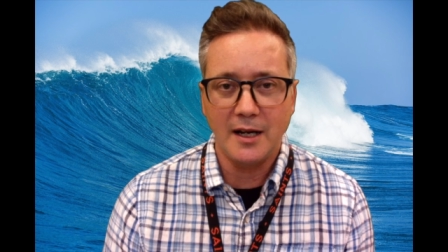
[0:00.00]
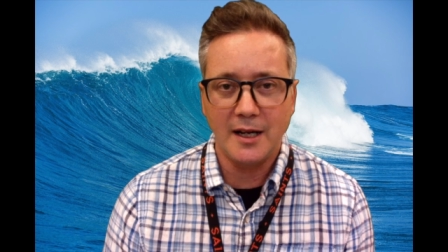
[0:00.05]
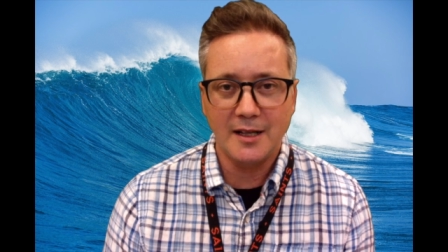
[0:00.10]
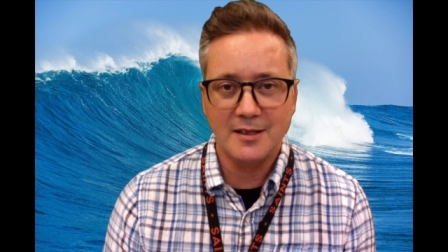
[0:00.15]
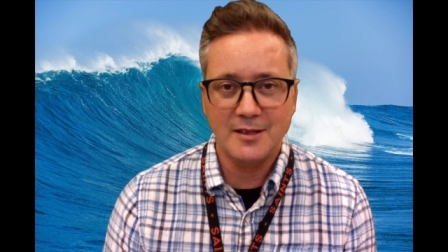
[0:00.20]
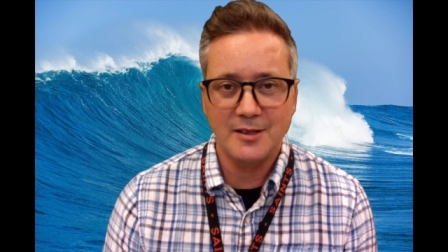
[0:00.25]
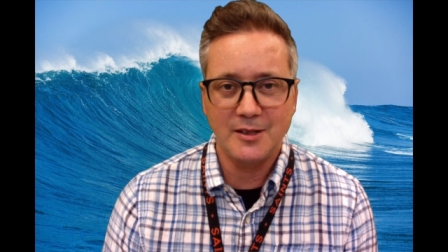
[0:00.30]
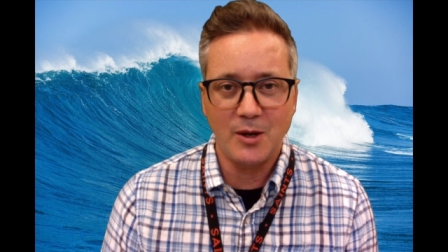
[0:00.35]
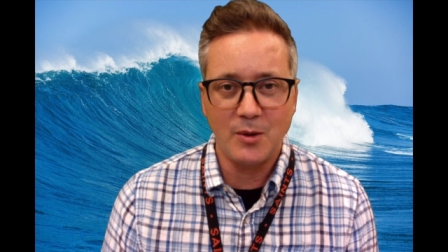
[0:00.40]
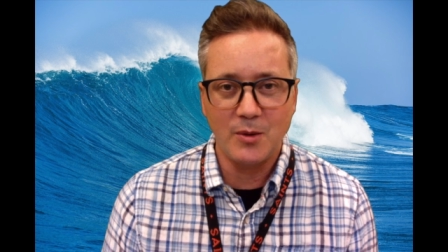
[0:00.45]

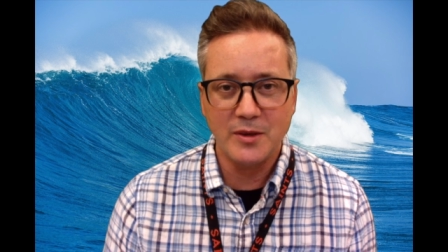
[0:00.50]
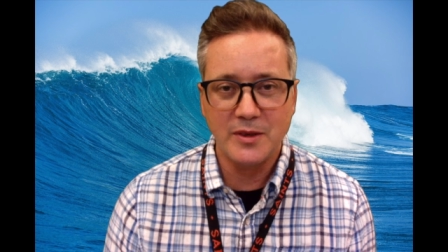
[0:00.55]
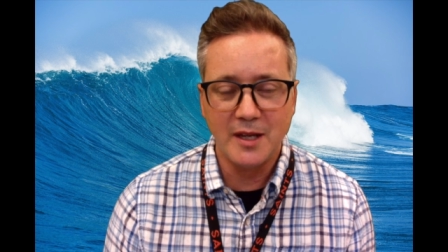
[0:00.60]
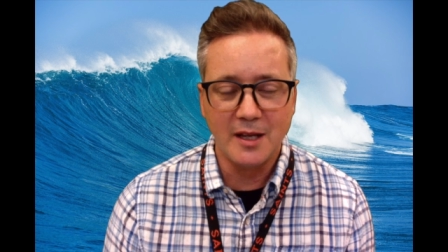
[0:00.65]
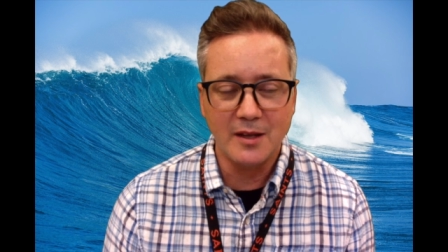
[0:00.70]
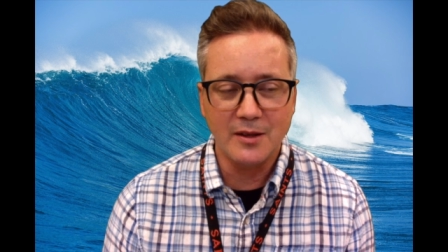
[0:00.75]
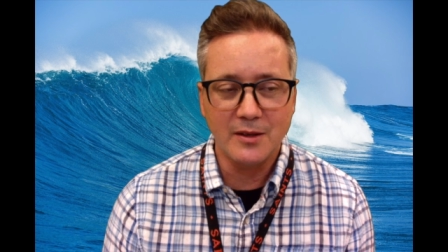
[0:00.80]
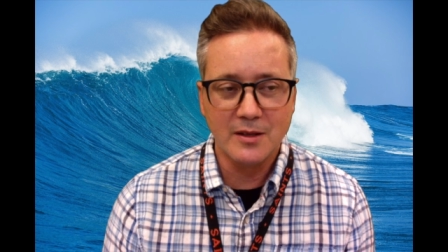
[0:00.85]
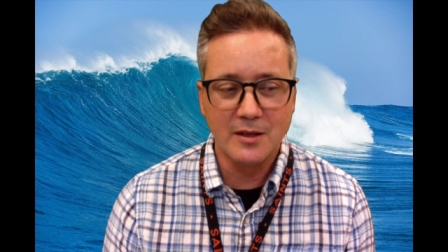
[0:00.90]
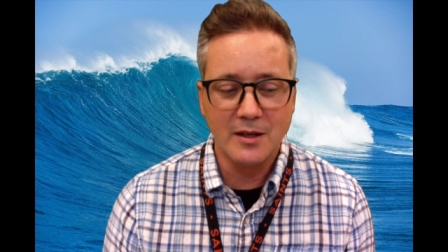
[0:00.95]
get to know what
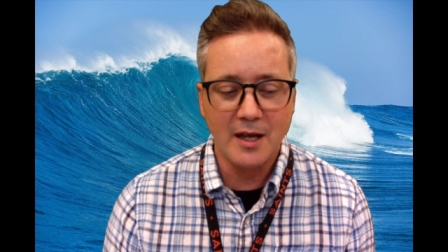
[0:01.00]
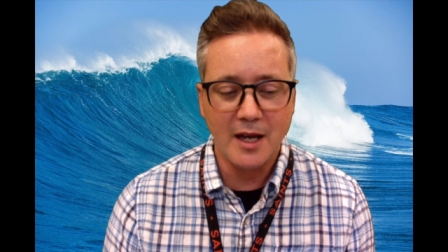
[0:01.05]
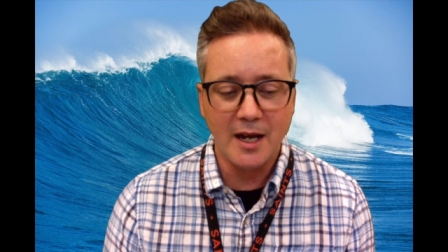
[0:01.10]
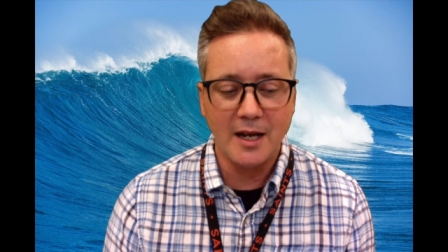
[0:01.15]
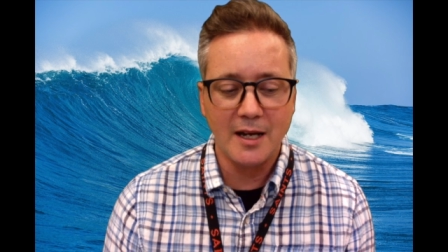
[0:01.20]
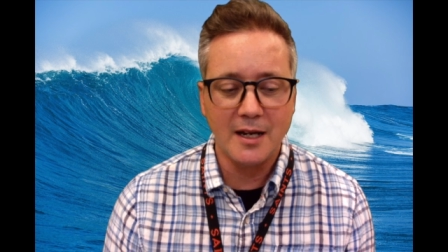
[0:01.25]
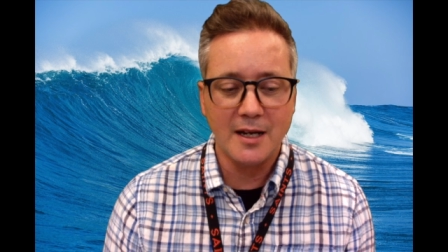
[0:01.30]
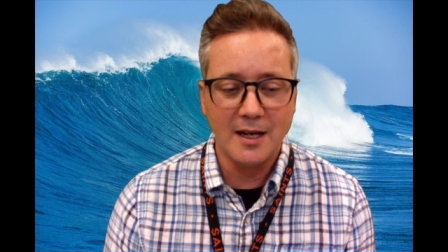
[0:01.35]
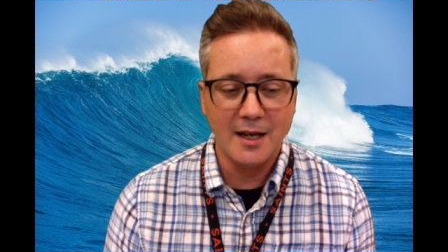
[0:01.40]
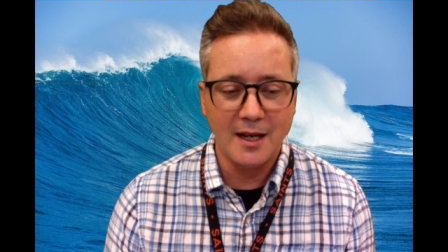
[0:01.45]
they look
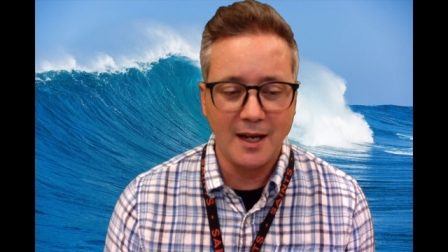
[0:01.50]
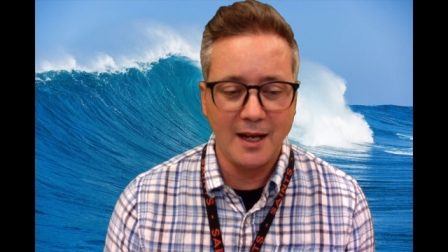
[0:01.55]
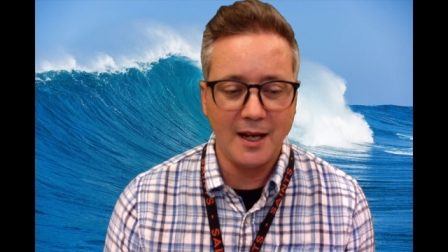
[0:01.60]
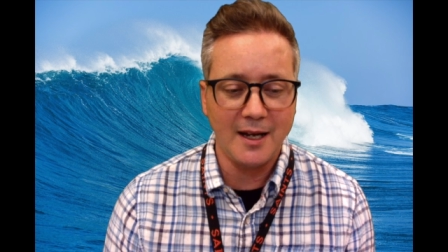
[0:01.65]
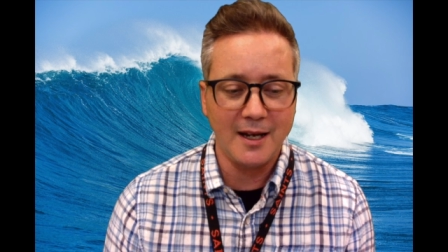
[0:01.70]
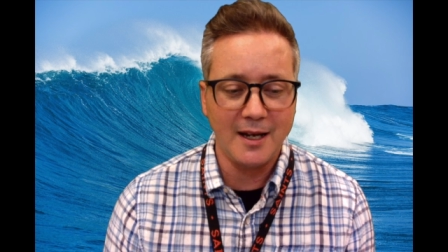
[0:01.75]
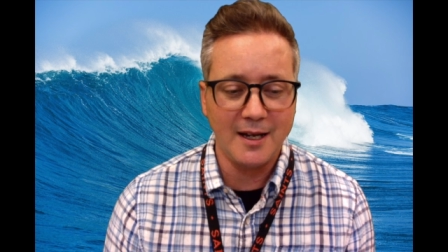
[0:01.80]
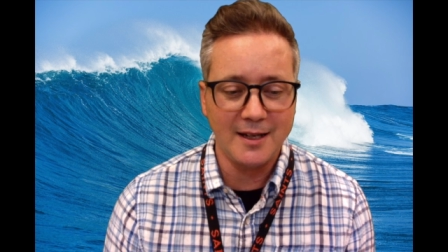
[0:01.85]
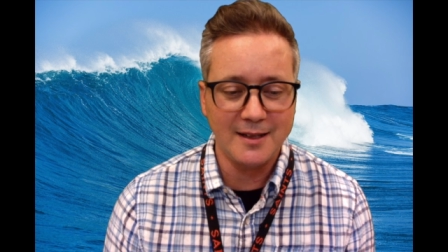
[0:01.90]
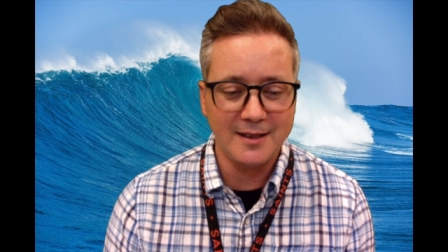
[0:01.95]
like
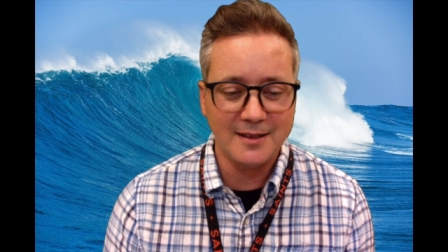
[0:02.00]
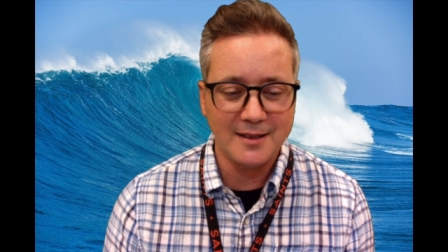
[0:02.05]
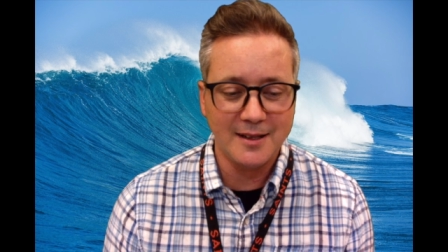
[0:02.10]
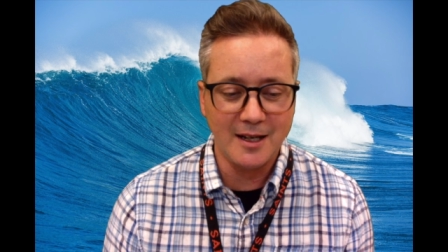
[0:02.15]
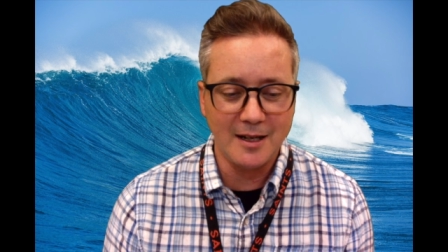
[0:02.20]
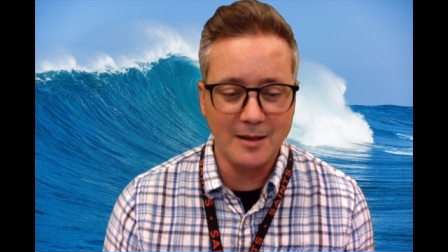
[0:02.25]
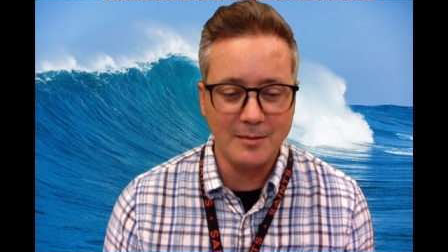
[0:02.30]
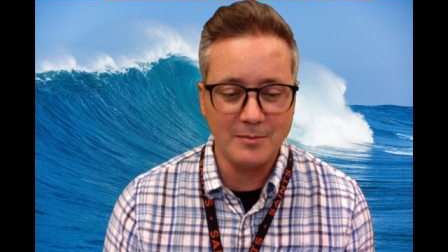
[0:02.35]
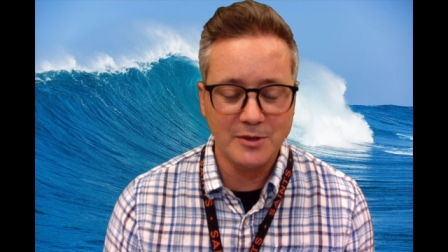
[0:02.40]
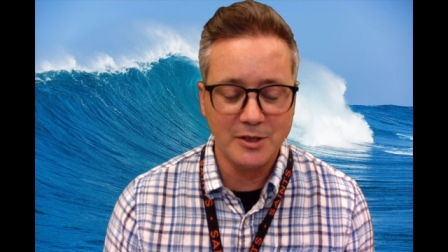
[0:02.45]
and
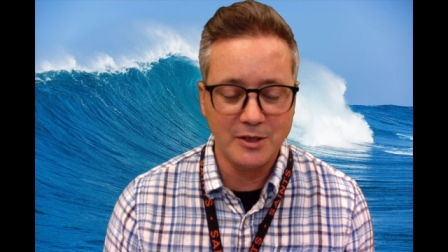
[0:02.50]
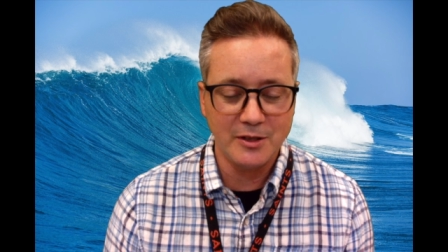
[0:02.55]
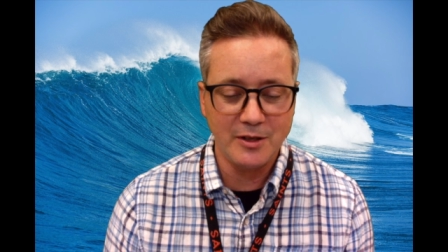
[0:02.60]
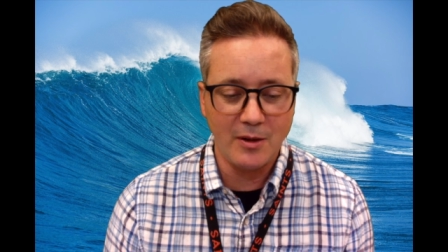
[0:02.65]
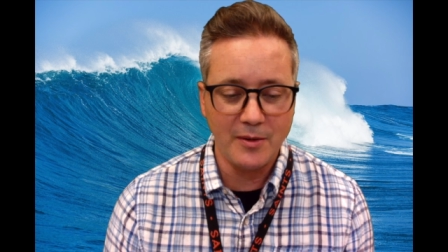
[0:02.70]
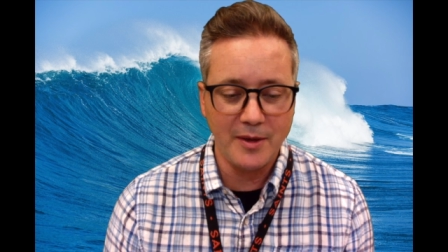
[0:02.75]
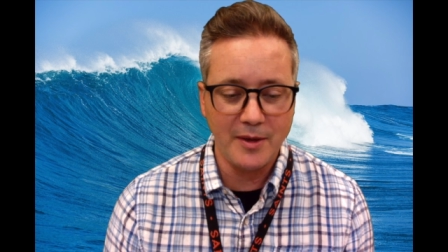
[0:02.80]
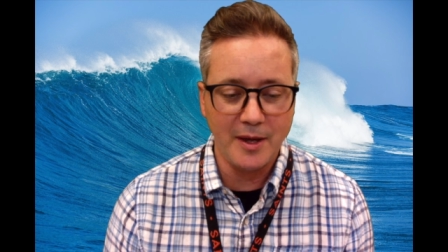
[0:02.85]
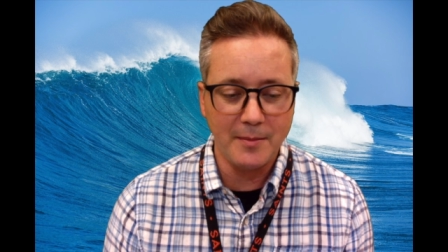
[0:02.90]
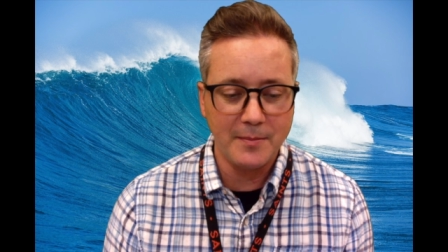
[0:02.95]
to
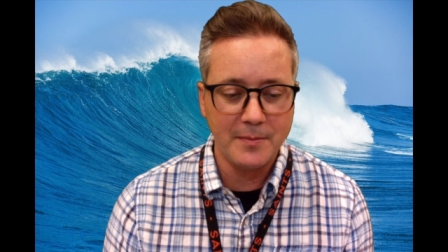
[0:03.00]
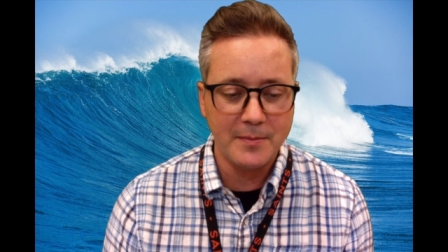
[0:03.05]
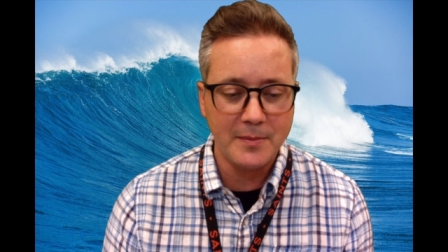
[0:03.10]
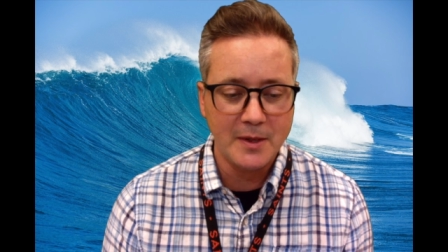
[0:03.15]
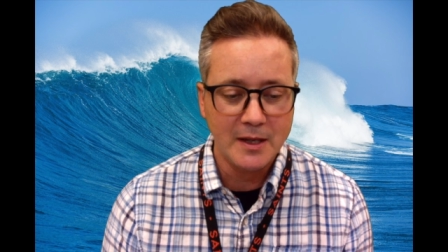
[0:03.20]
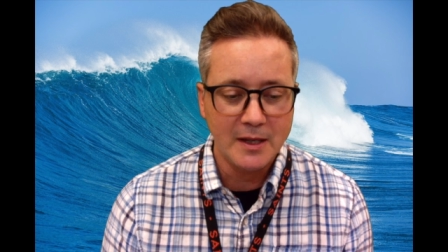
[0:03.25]
know them.